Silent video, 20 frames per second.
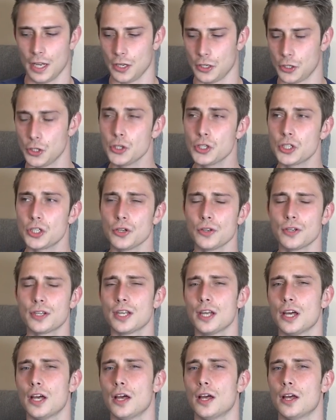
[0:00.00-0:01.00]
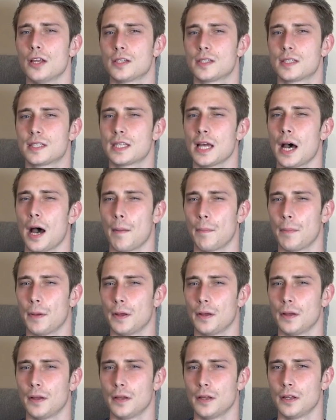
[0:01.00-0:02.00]
you should stop.
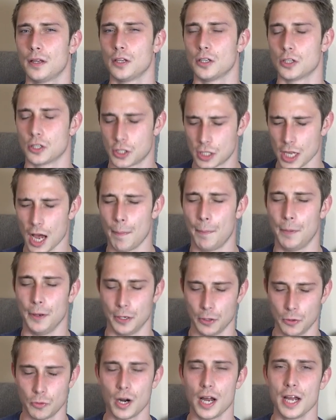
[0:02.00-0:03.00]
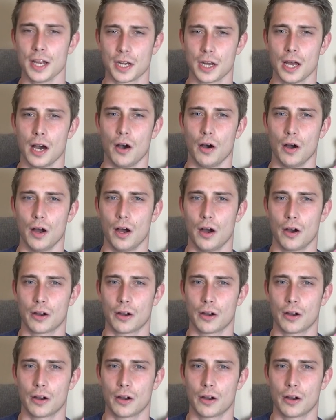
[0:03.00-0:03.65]
Stop it right now.